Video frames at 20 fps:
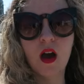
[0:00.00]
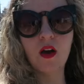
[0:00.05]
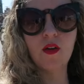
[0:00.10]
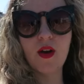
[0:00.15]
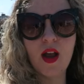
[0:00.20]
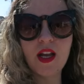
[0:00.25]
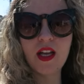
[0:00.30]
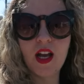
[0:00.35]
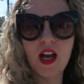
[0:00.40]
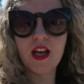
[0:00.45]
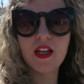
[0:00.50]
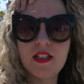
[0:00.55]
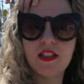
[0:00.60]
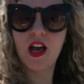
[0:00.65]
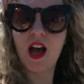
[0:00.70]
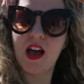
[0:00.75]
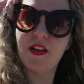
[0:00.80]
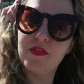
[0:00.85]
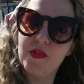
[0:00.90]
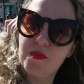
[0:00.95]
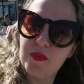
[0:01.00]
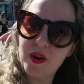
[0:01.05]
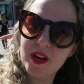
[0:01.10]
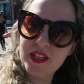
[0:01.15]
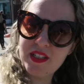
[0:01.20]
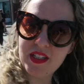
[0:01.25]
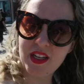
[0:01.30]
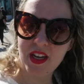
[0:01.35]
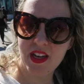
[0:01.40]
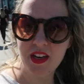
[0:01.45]
Alright guys, I've
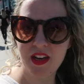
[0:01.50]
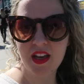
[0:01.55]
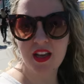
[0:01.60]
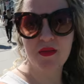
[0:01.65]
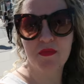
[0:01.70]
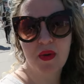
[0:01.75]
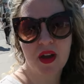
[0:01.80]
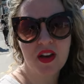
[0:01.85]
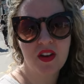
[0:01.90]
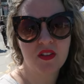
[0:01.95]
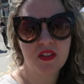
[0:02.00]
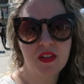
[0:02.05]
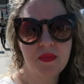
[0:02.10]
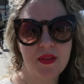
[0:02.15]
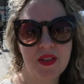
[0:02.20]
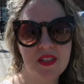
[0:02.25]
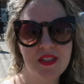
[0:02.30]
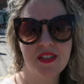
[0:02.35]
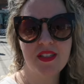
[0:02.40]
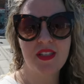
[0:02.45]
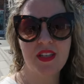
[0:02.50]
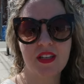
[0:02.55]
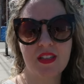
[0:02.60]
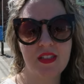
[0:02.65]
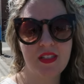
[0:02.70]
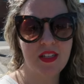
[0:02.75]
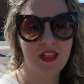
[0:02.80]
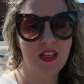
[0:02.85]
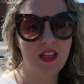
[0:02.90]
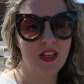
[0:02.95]
embraced it. It might only be
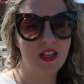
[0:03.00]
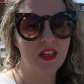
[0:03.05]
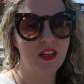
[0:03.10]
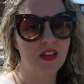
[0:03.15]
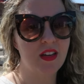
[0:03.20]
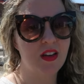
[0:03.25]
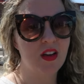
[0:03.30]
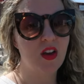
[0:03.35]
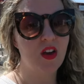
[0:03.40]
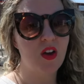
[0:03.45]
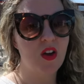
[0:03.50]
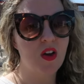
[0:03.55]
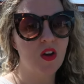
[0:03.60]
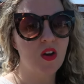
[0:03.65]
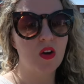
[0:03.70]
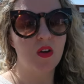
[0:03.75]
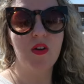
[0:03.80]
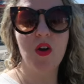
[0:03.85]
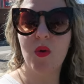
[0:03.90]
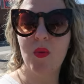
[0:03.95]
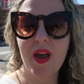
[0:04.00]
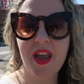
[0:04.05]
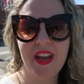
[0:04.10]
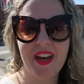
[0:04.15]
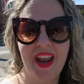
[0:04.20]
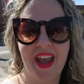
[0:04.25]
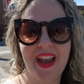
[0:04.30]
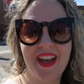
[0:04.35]
16, oh no wait,